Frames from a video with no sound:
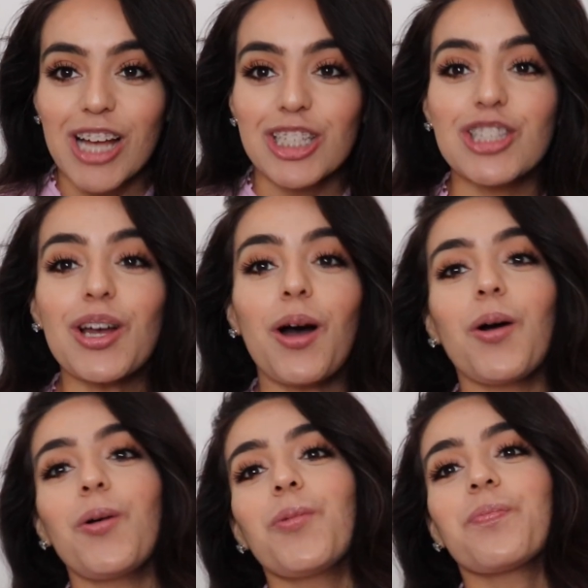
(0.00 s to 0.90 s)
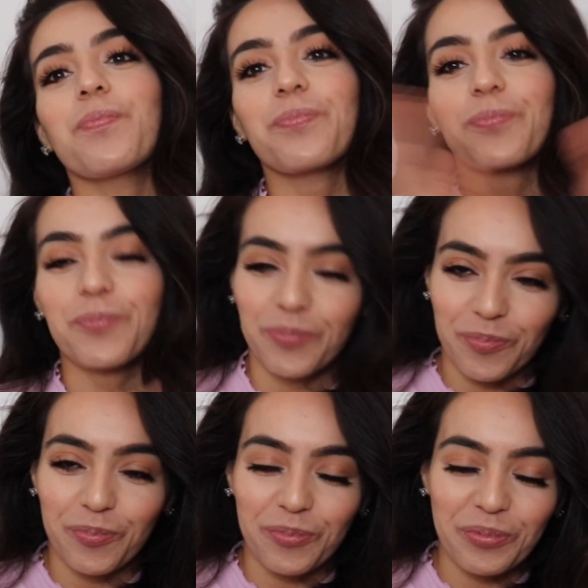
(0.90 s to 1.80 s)
So
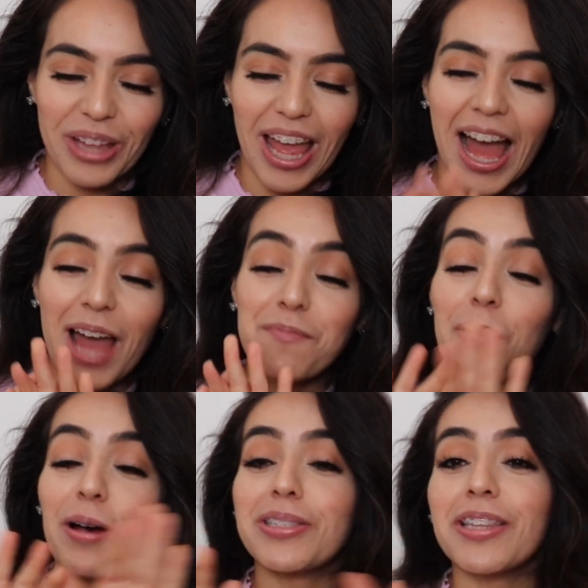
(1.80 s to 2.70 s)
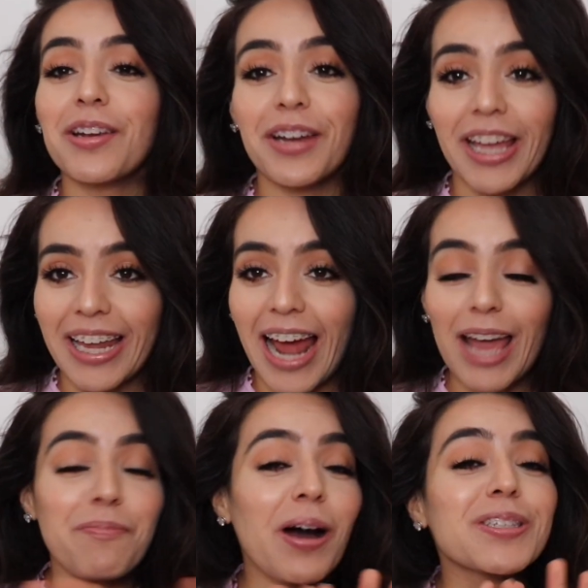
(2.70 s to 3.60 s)
I paused there again.
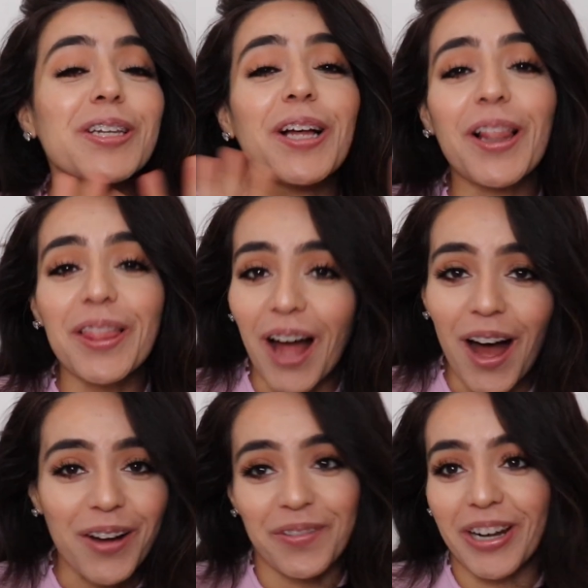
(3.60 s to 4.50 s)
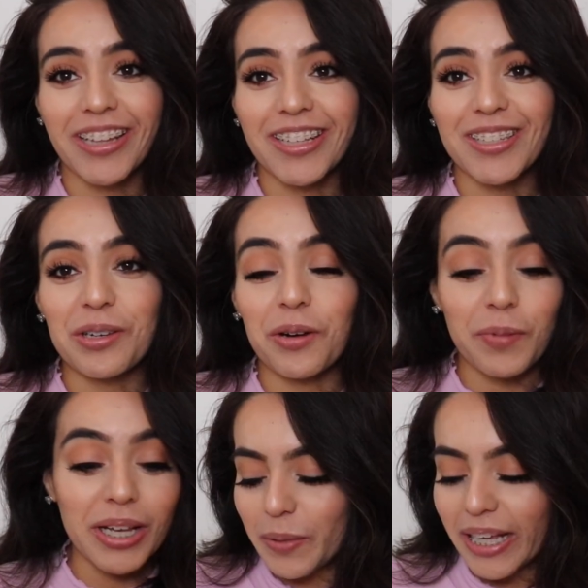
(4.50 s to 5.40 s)
I paused a lot reading this
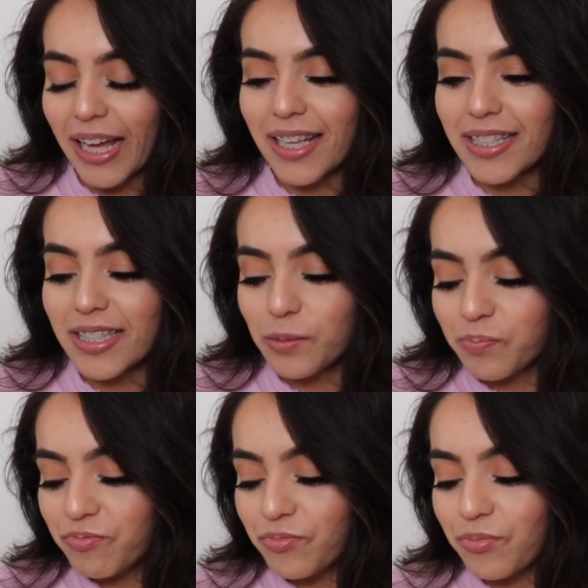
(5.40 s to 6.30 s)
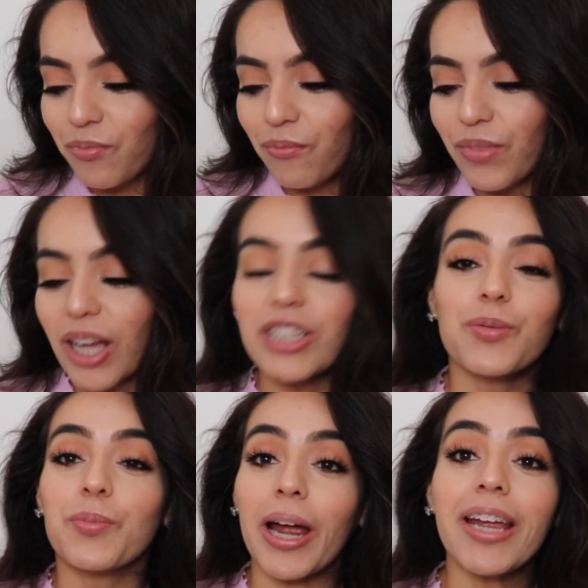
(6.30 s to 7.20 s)
story because
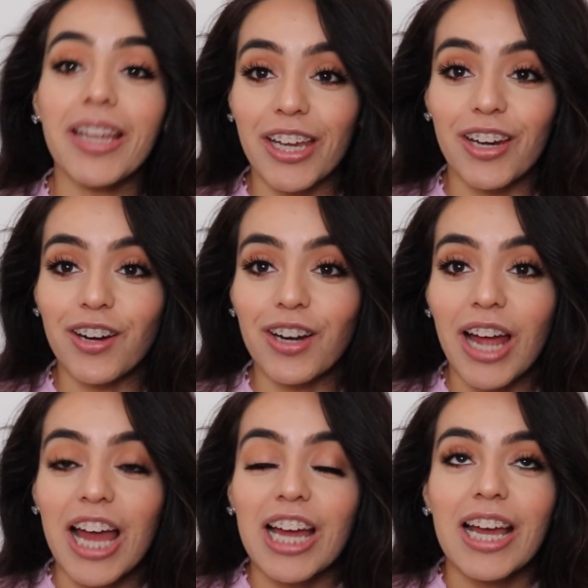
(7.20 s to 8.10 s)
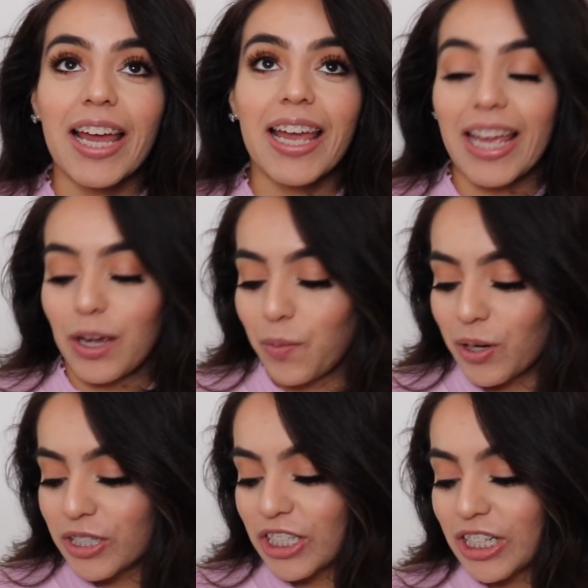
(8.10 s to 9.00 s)
right here
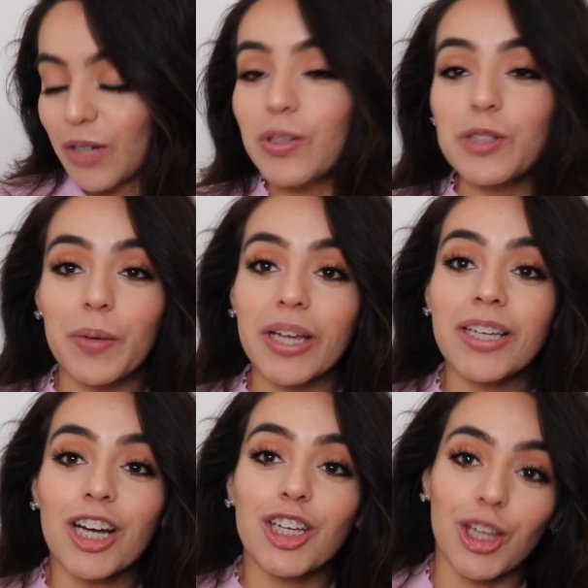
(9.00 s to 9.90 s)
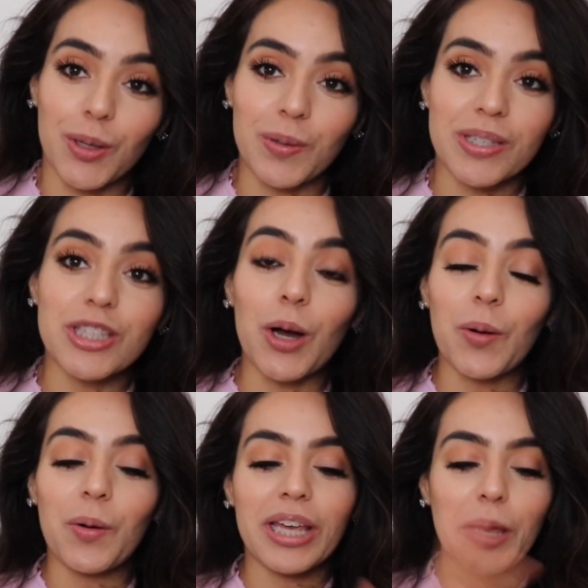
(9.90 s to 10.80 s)
where she was being accused.
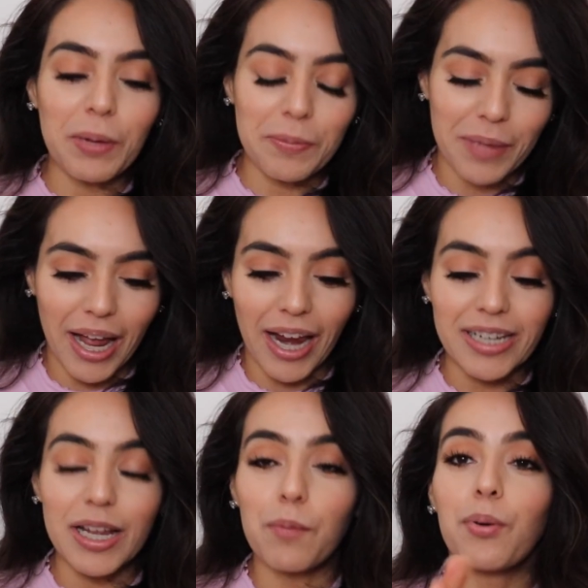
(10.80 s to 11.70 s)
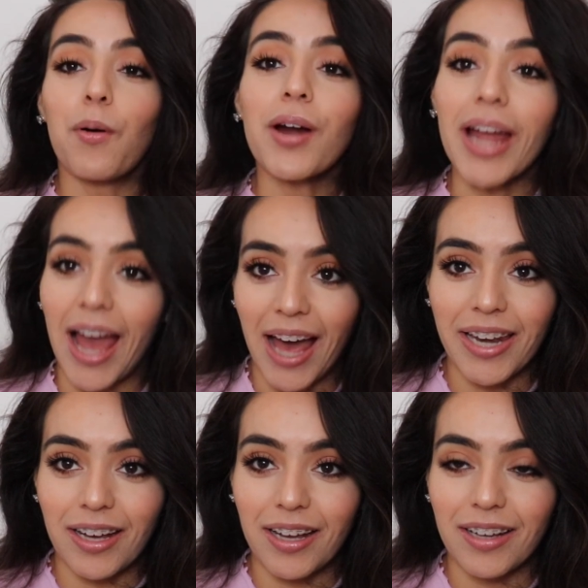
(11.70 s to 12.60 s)
So keep in mind, poor
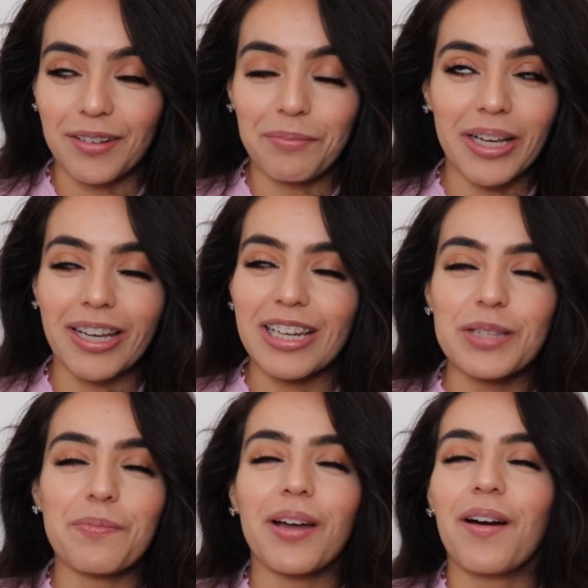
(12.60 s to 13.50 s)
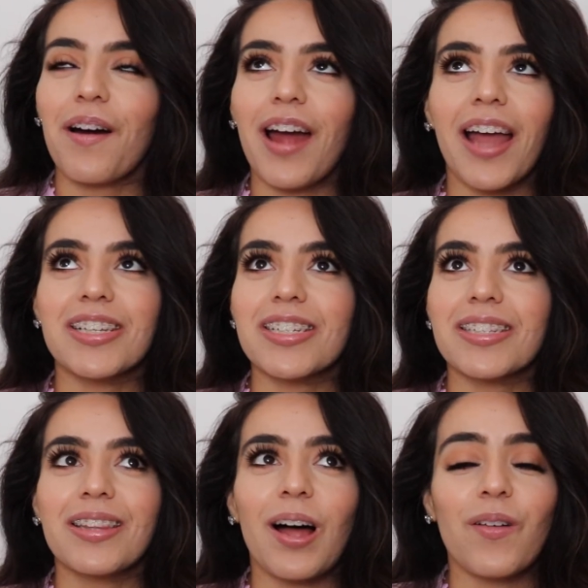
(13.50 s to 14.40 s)
Hannah. Oh my goodness, my heart. I
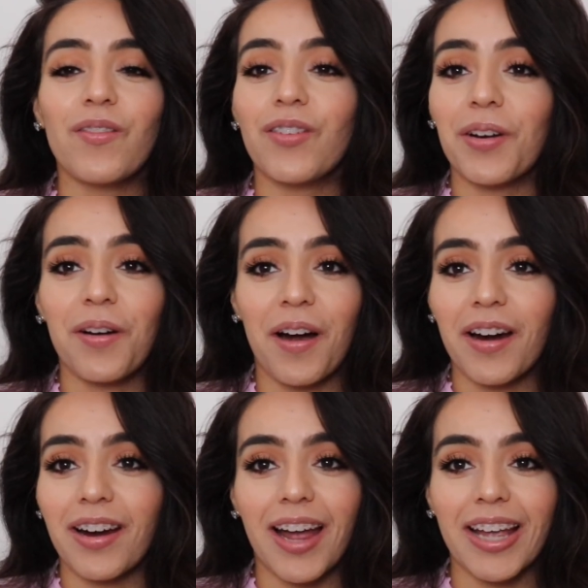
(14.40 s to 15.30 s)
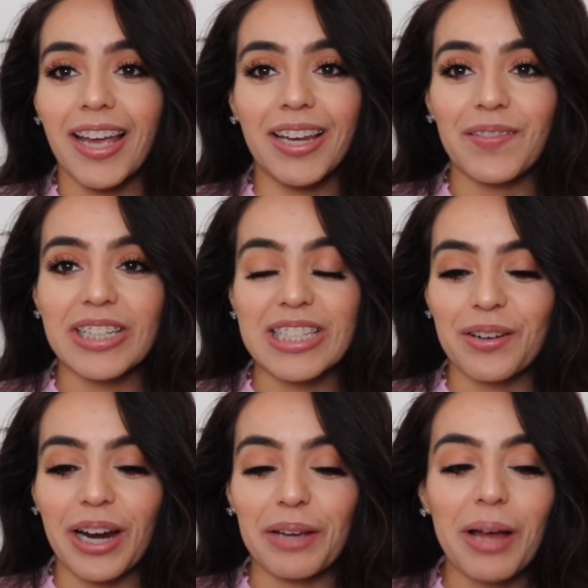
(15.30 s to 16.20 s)
just love her heart. I can't even
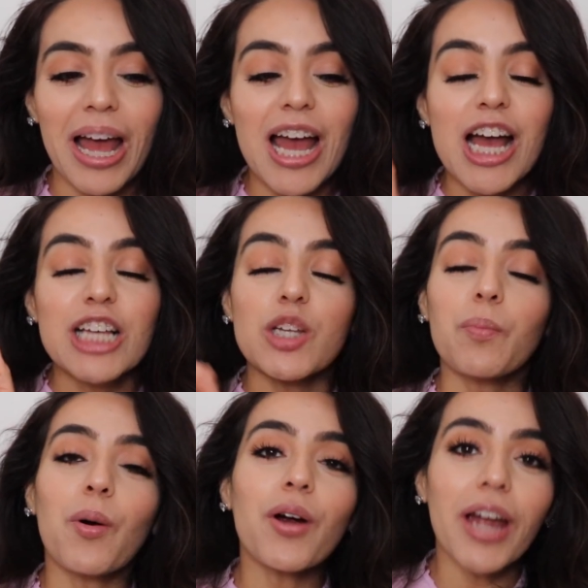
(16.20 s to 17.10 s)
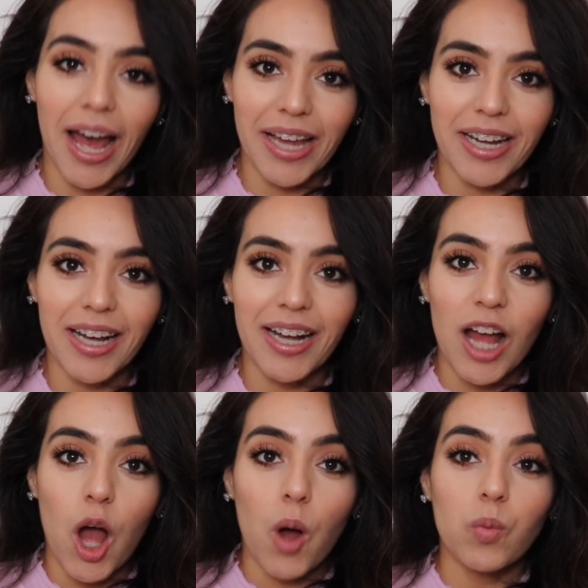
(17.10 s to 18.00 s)
describe. So poor Hannah
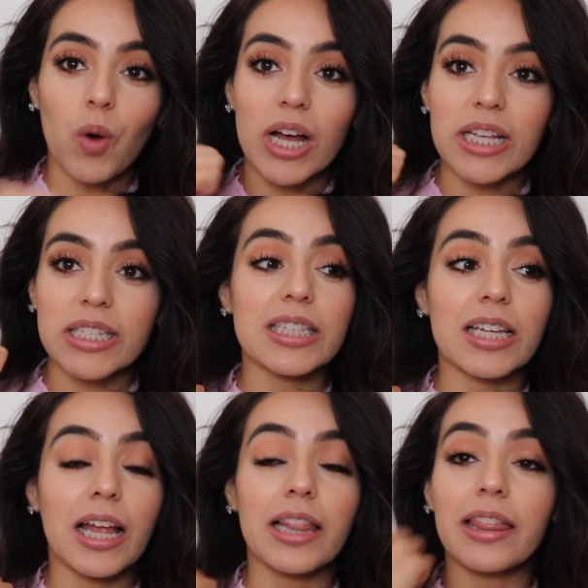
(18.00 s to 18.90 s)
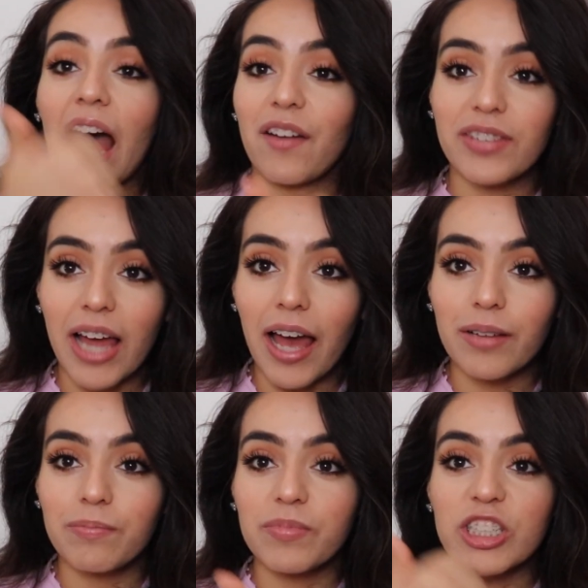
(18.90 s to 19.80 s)
was laughed at.